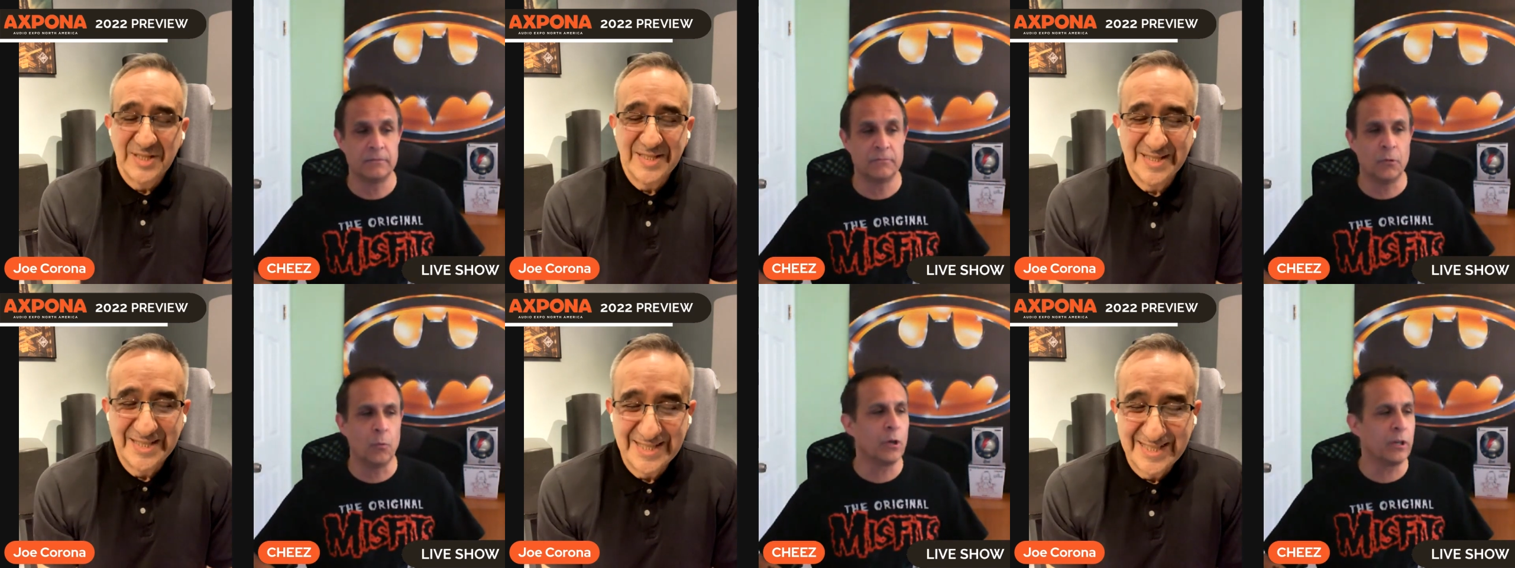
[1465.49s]

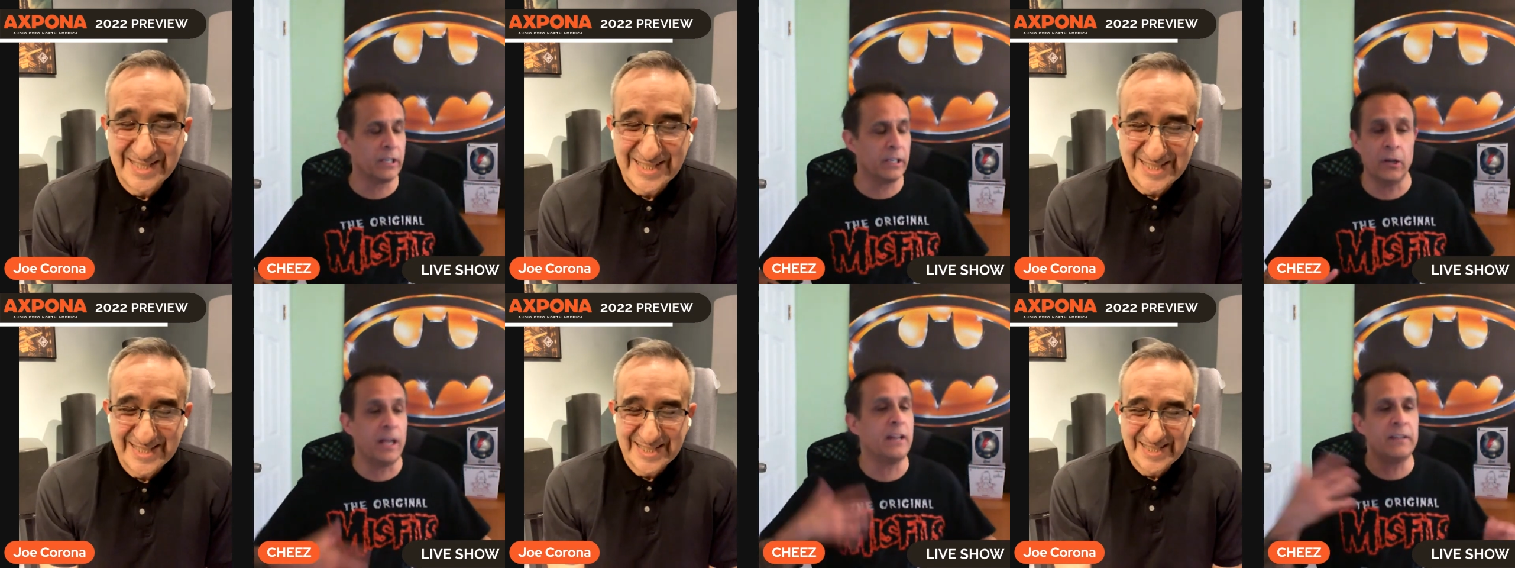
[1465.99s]
Speaker 1: Well, what you
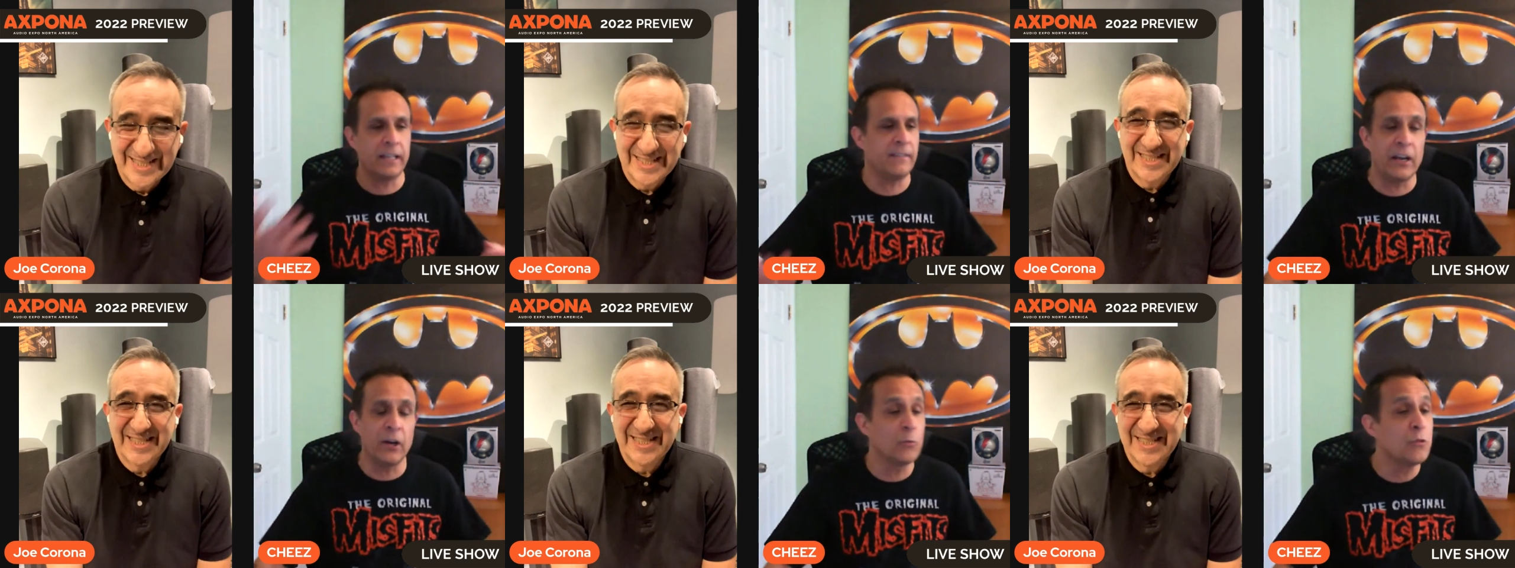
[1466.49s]
know, and, and
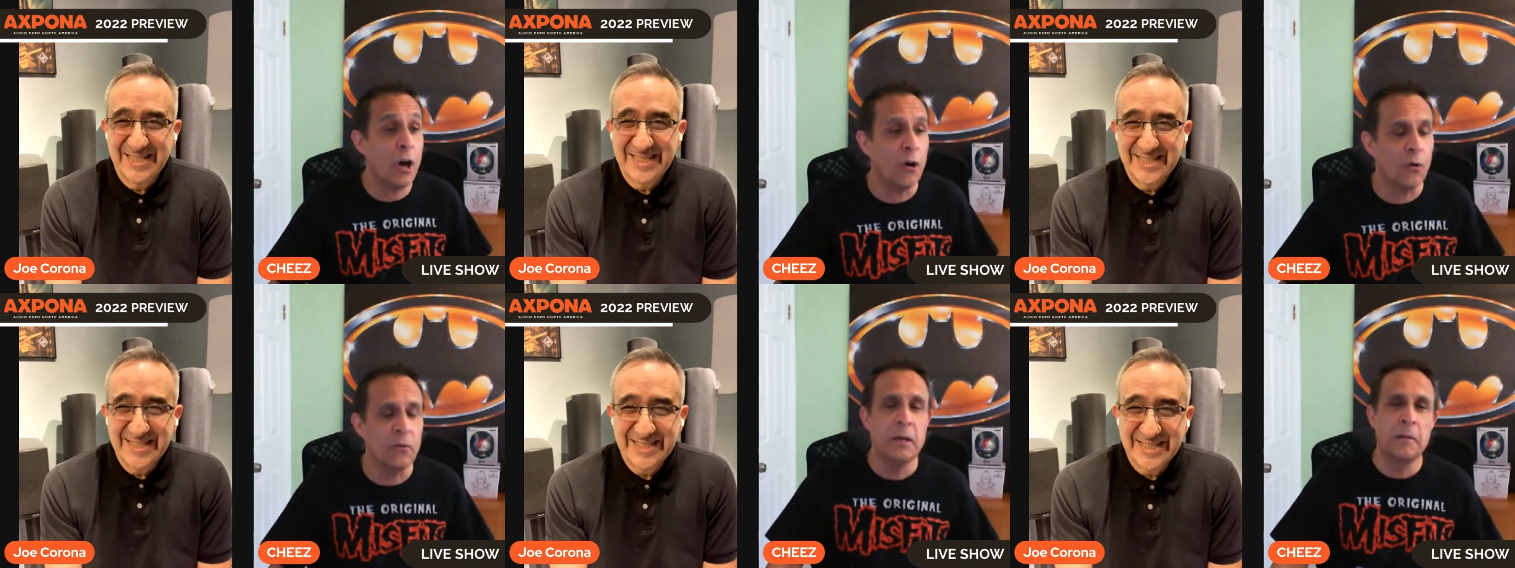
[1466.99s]
they don't
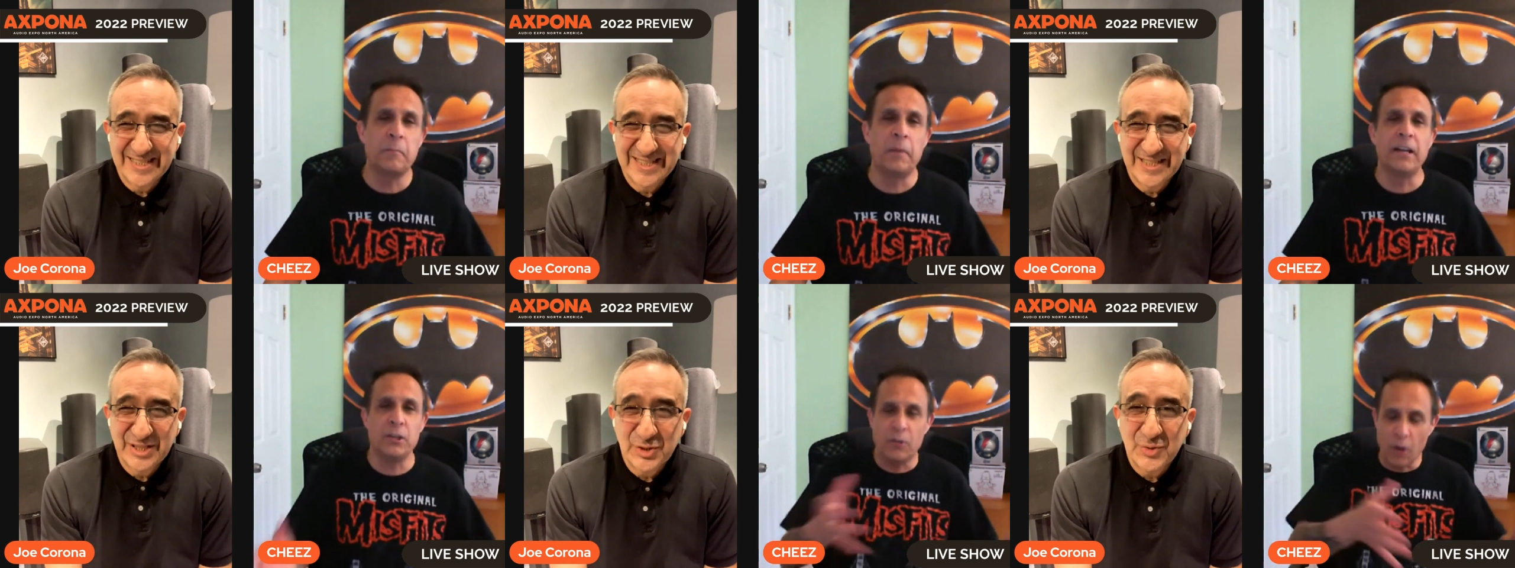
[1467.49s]
know.
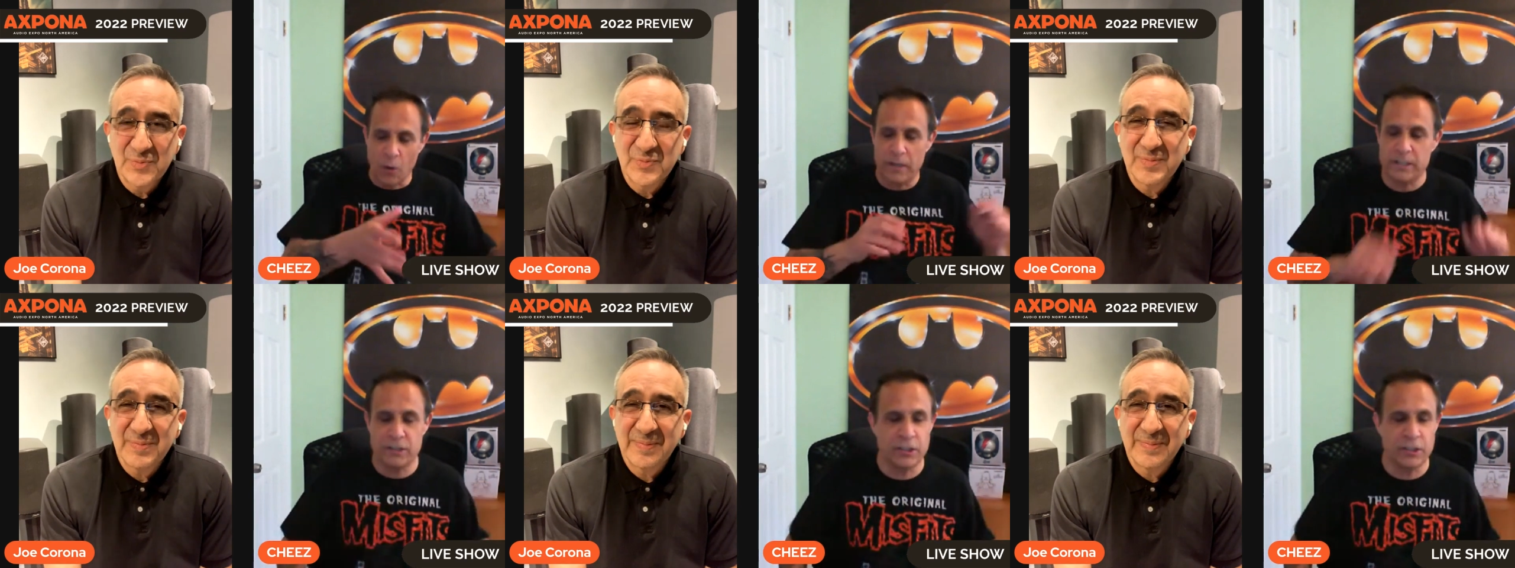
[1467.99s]
But you go
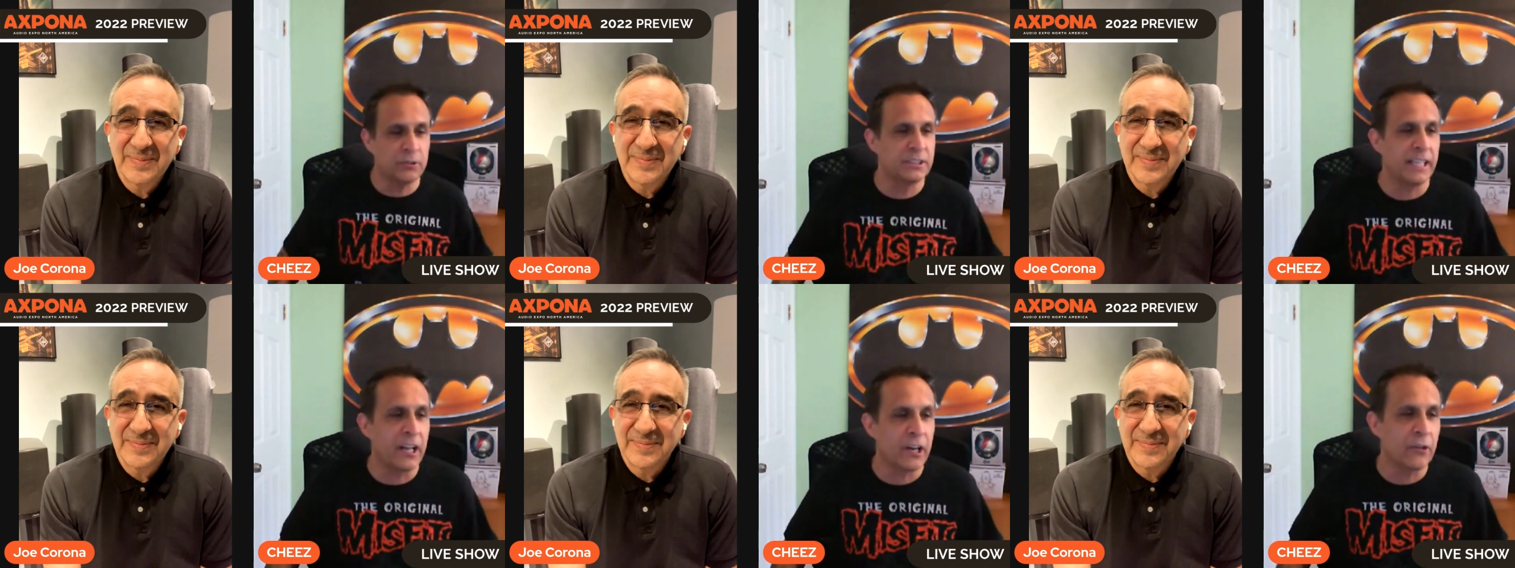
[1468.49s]
into
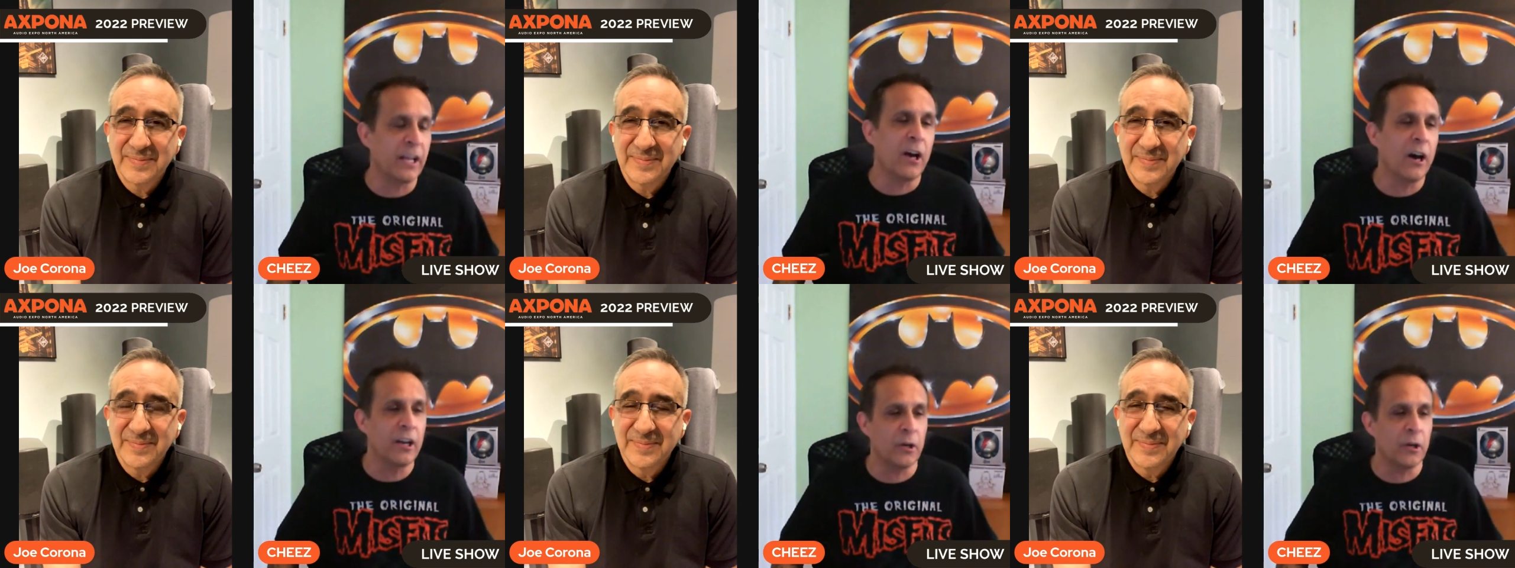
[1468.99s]
Saturday
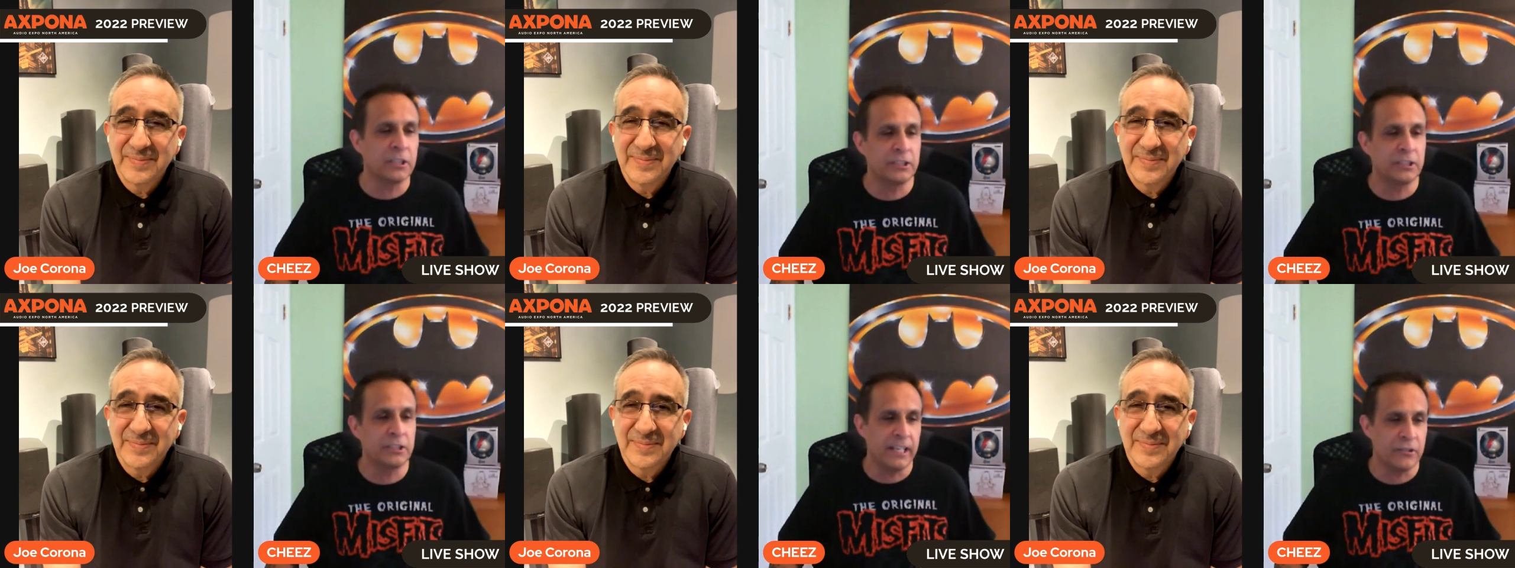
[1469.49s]
Audio
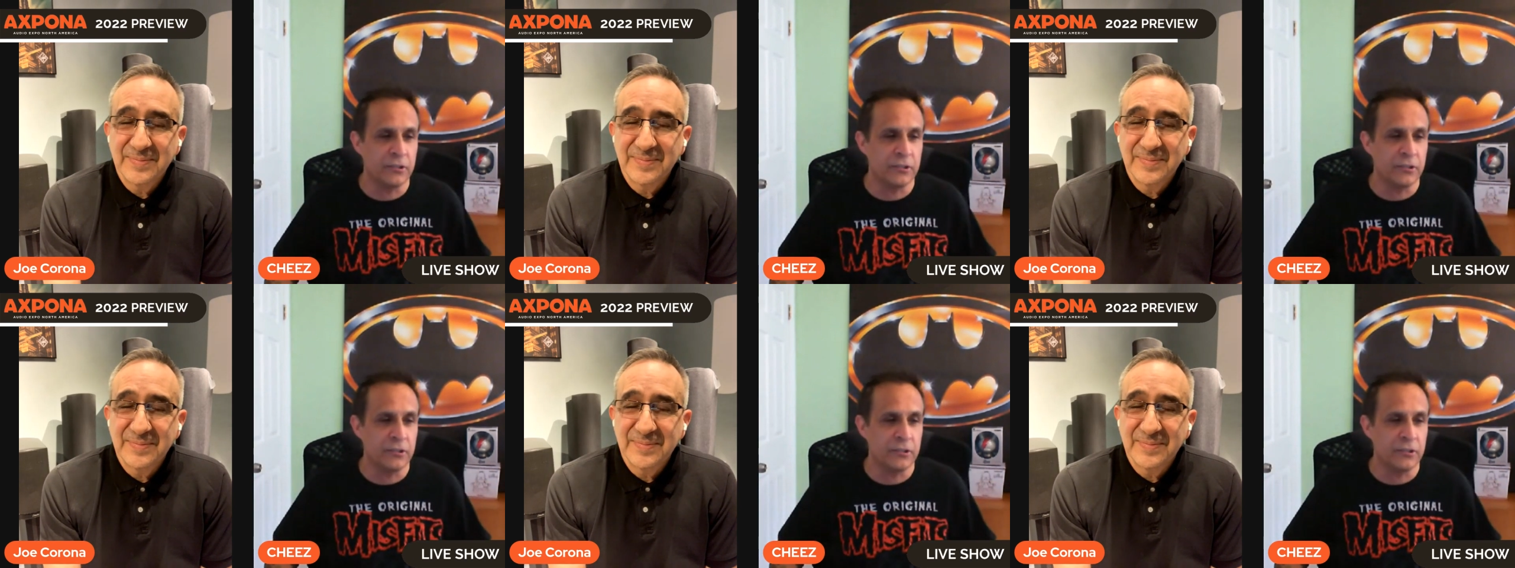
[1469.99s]
Exchange,